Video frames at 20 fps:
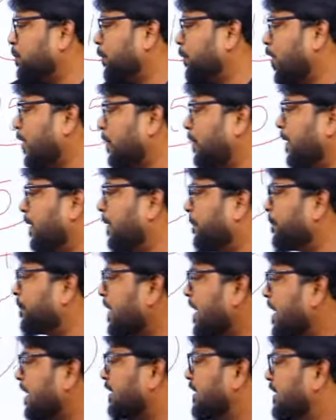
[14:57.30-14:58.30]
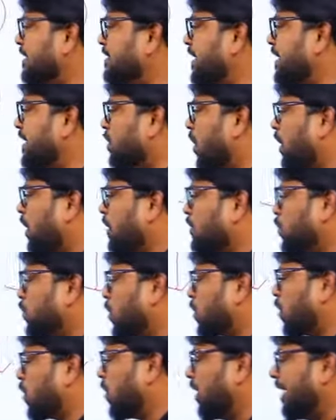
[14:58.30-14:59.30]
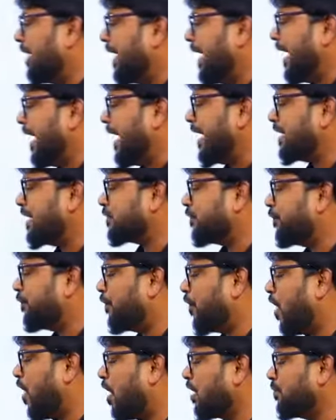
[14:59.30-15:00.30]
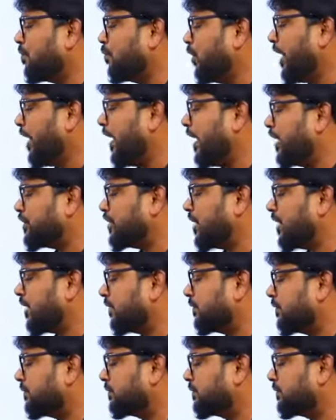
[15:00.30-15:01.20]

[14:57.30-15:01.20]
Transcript: problem. This is also called as formulation.